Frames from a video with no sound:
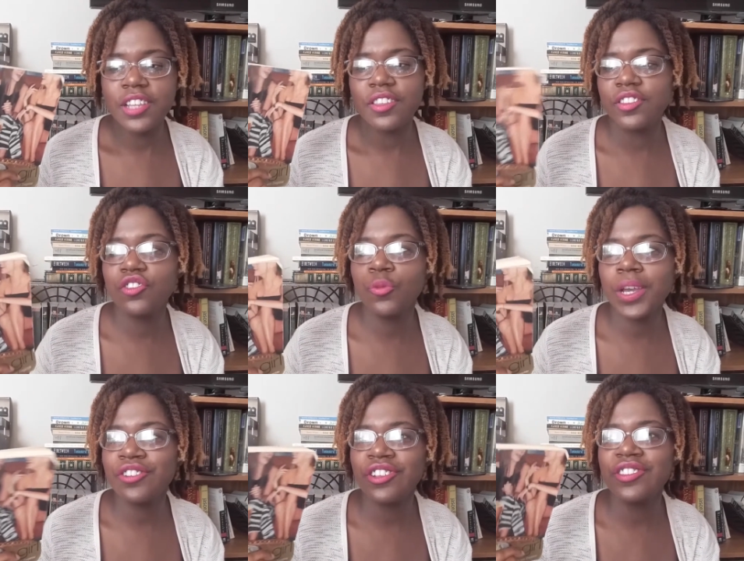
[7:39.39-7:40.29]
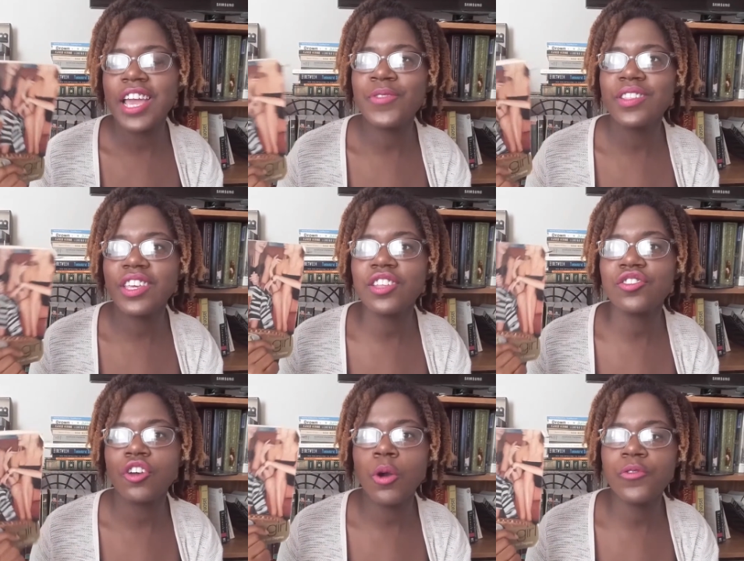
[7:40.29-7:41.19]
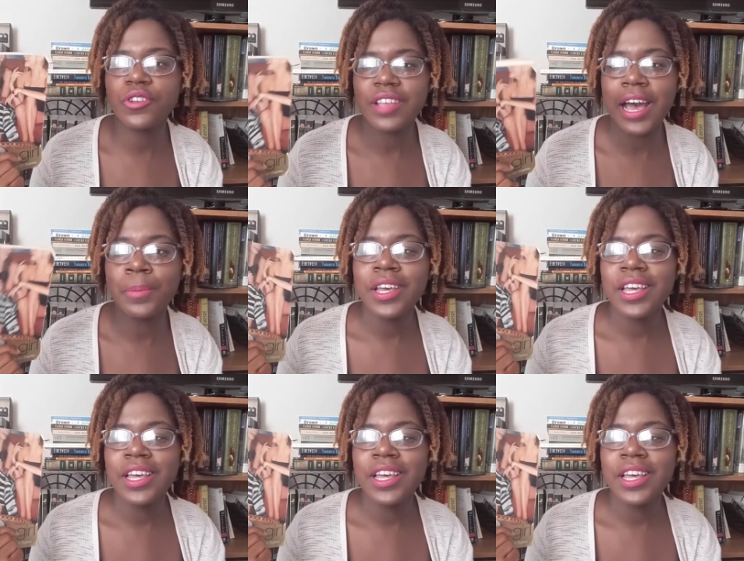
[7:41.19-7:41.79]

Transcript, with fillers: The situations, everything is so over the top